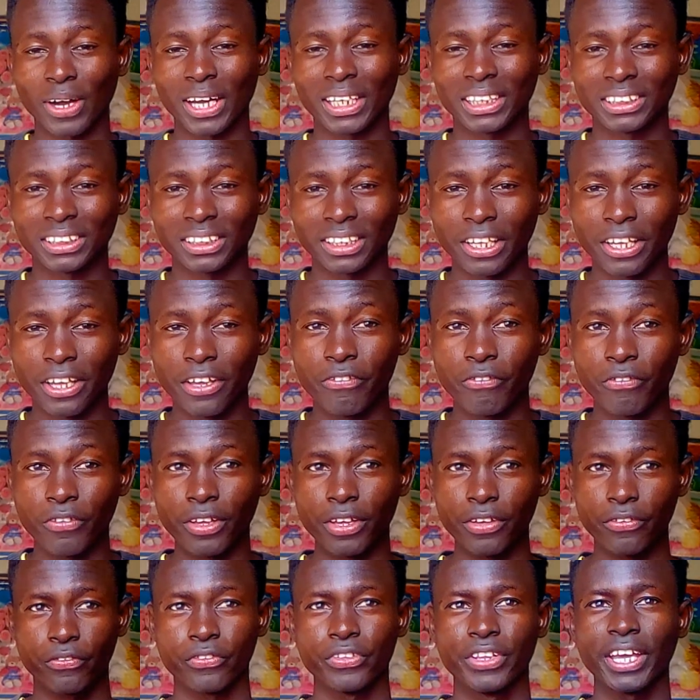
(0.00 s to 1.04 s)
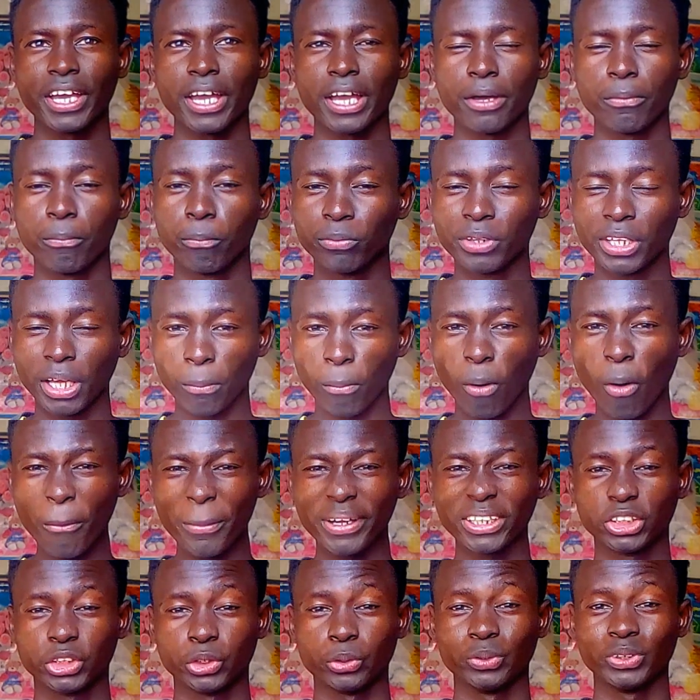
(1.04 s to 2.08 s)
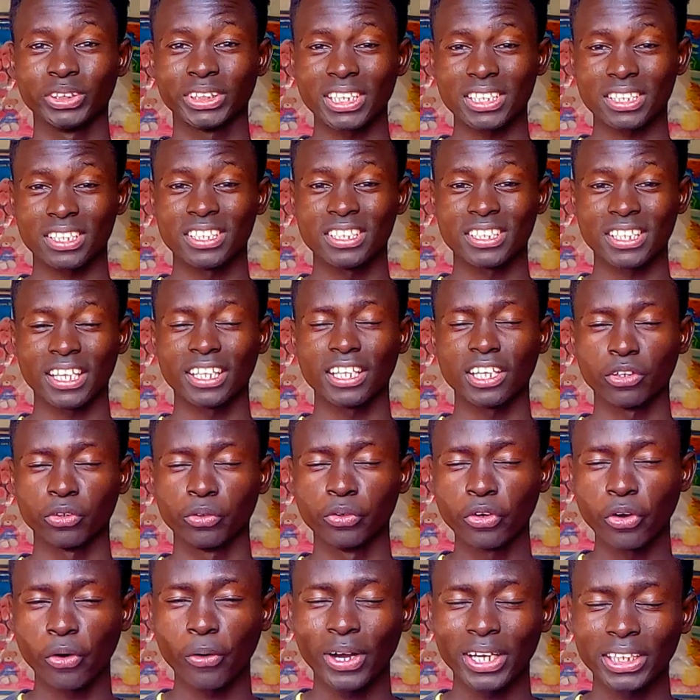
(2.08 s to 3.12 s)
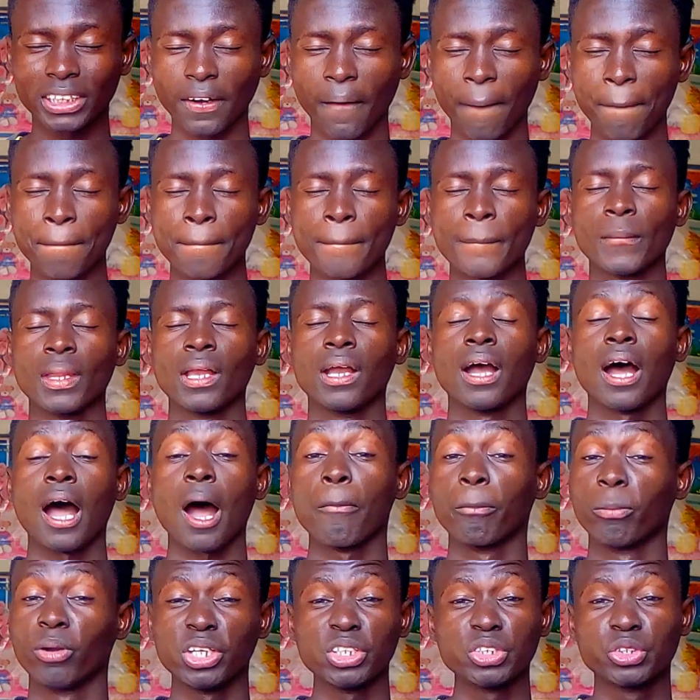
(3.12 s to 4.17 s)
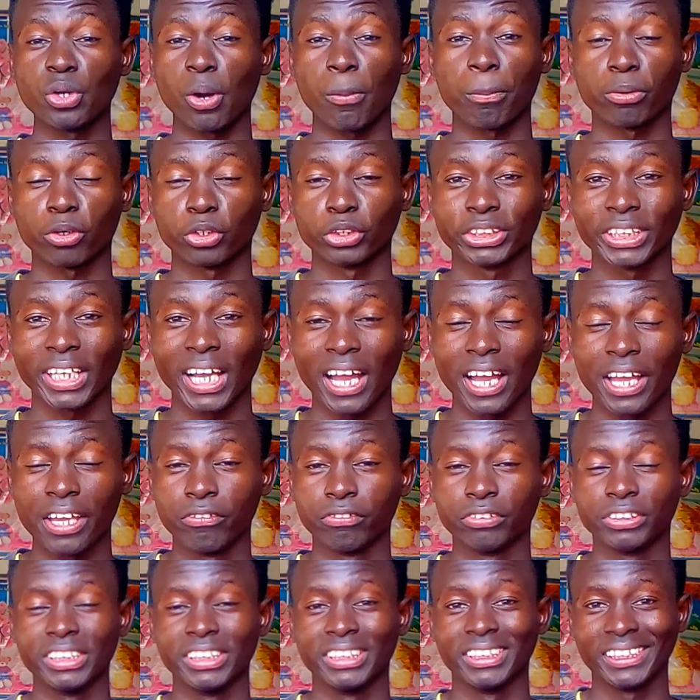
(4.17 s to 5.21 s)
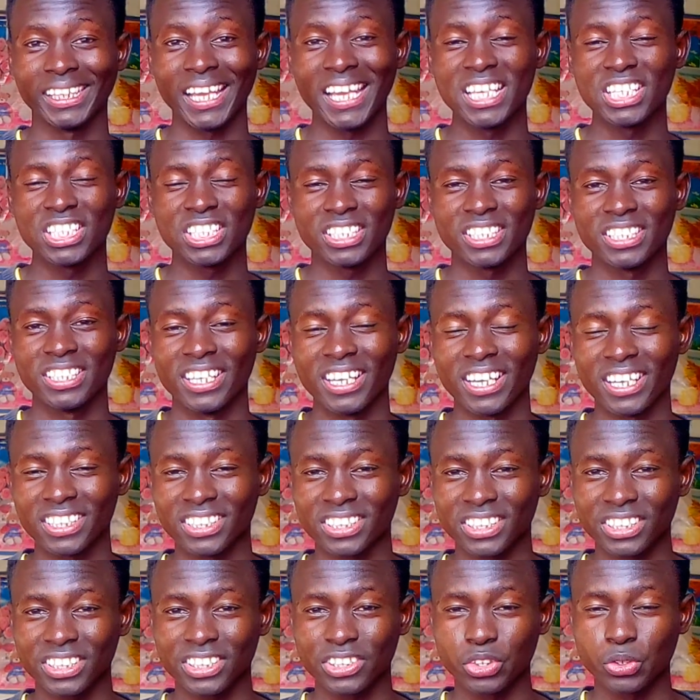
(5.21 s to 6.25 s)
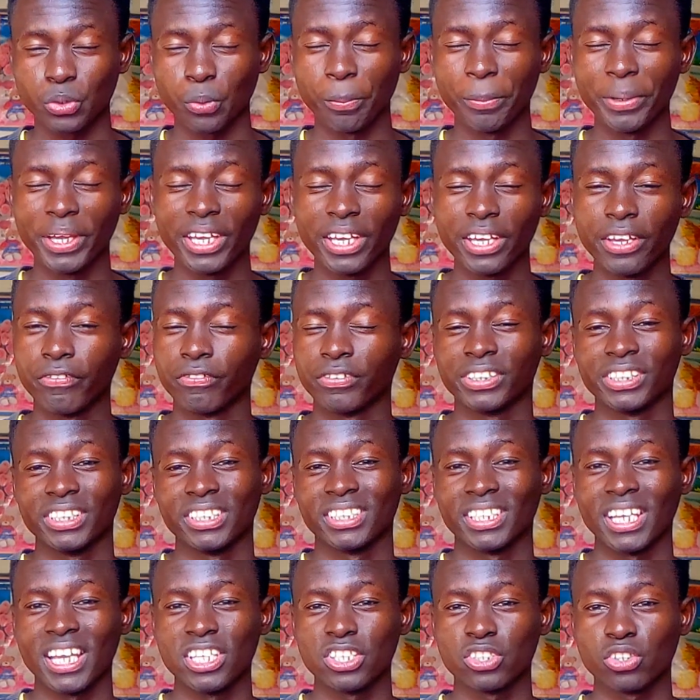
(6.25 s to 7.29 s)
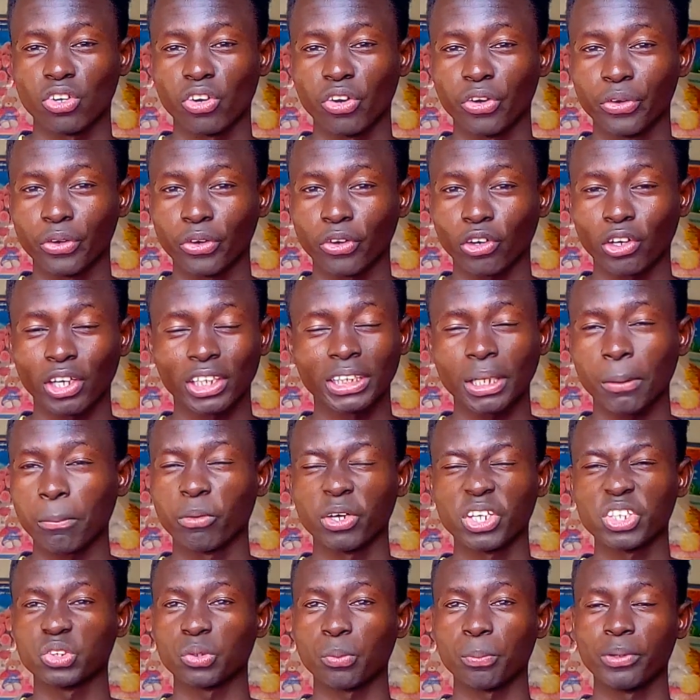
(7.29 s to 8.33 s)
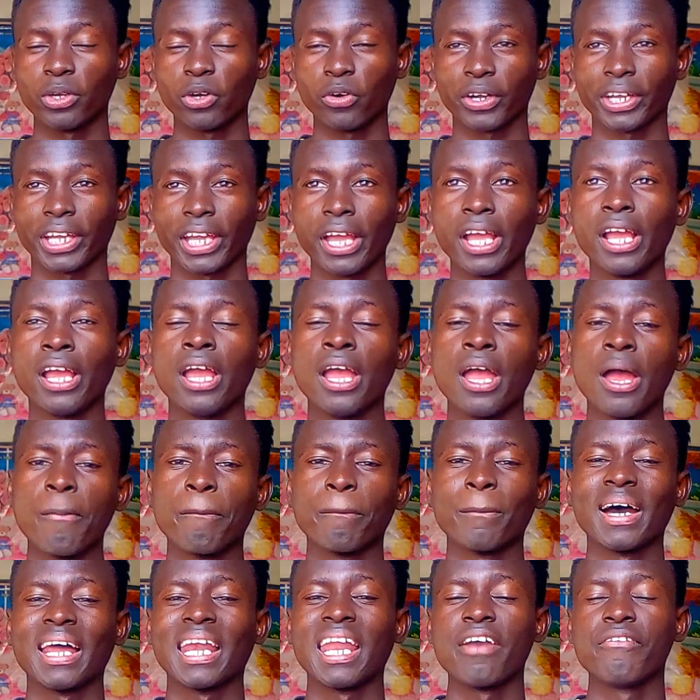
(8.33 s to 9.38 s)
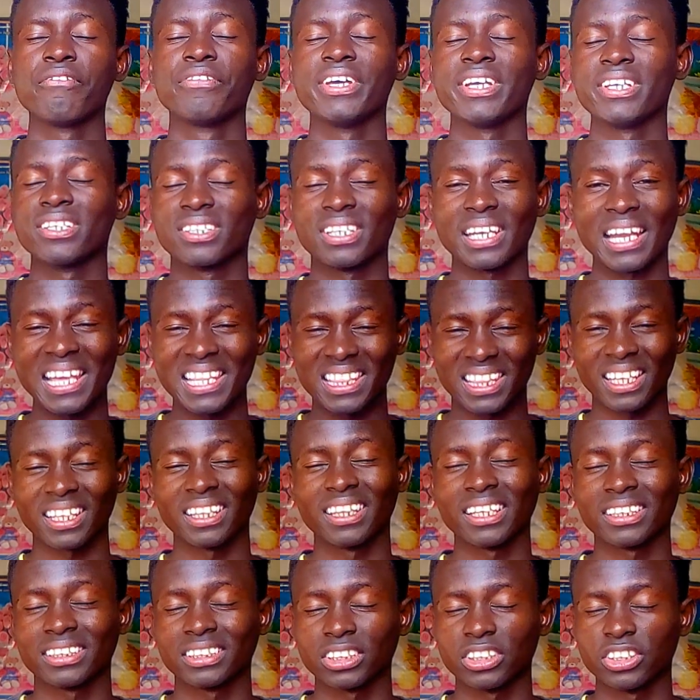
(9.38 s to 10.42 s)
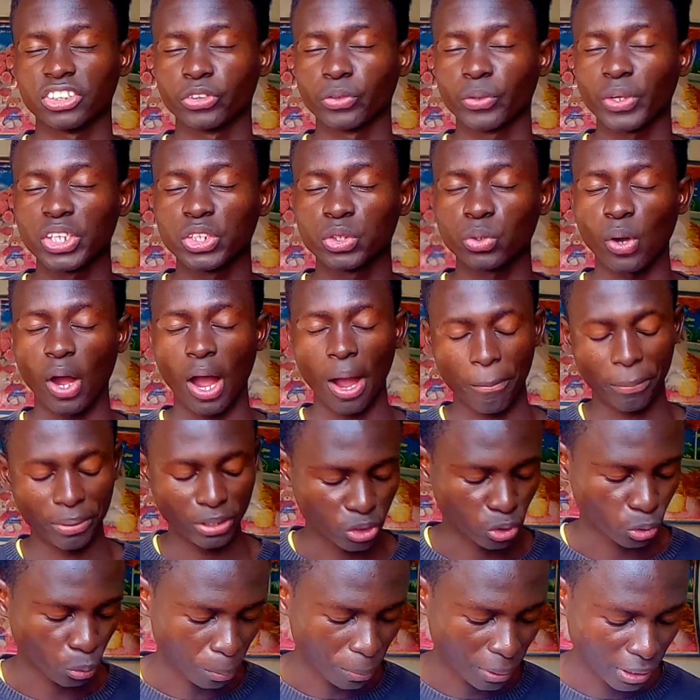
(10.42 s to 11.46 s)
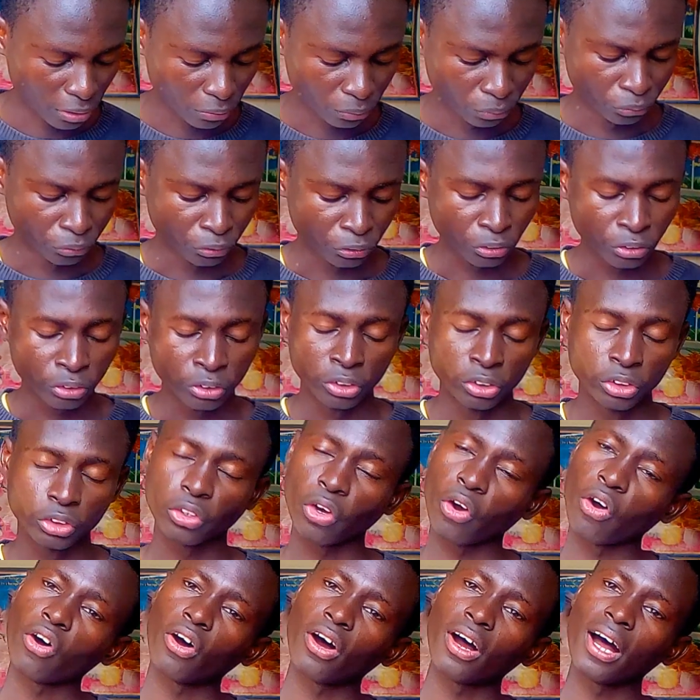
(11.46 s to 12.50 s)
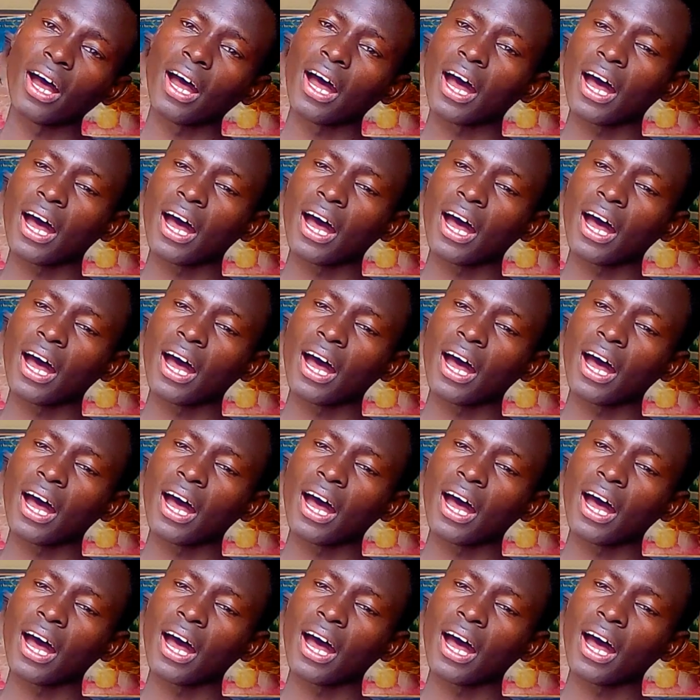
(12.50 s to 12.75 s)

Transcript: what? If the moment you just decide that, you know what, I'm going to approach her, if she says yes to me, if she says no, you know what, I'm going to be okay. My life, there is nothing that is going to happen to me. So